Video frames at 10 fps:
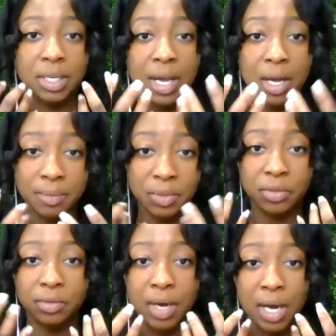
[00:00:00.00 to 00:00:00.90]
It helps
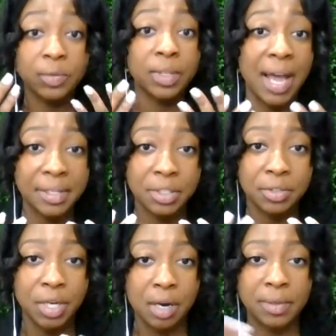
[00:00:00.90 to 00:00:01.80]
to relax
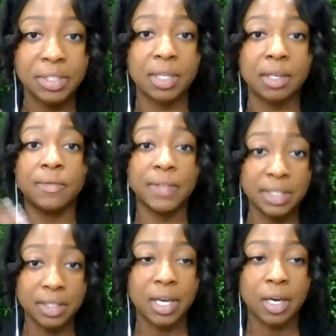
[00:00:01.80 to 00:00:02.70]
your jaw, which then
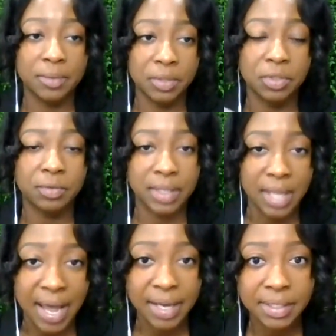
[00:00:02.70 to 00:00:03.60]
physically helps you to
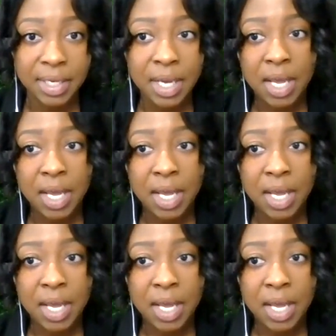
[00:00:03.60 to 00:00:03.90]
relax.